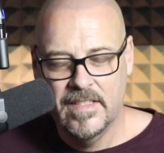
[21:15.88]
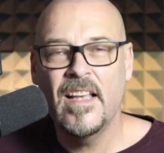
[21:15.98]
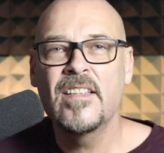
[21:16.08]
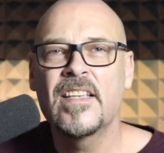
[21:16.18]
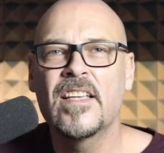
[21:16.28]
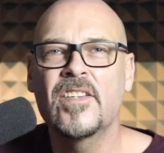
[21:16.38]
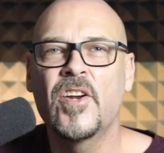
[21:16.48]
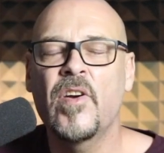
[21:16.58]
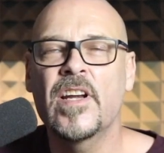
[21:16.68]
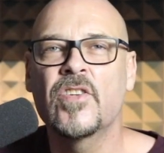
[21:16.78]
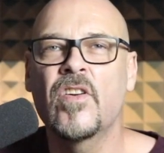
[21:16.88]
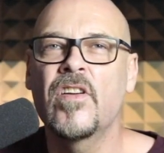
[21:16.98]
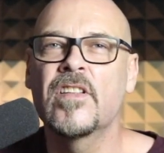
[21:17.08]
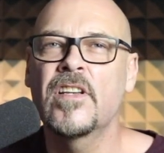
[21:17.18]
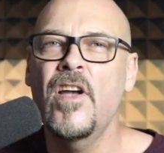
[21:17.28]
Doesn't sound so crash hot on
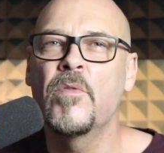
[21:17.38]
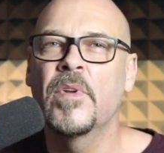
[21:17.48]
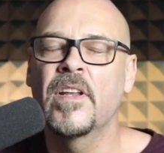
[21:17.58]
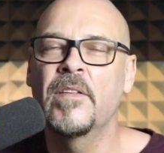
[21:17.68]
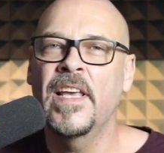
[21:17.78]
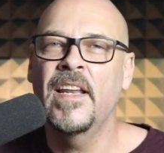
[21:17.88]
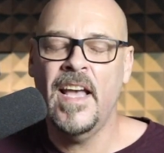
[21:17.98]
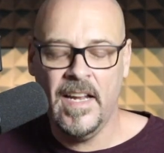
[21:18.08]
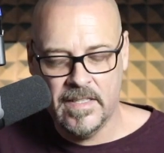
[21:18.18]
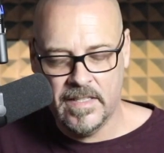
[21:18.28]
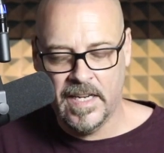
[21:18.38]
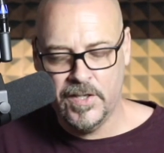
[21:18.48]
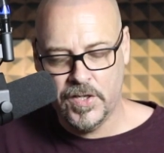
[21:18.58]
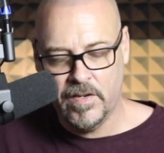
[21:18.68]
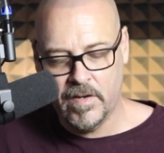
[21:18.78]
its own, but it adds
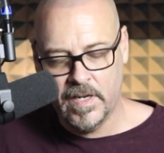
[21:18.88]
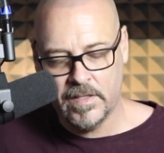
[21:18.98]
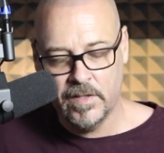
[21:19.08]
tension, right?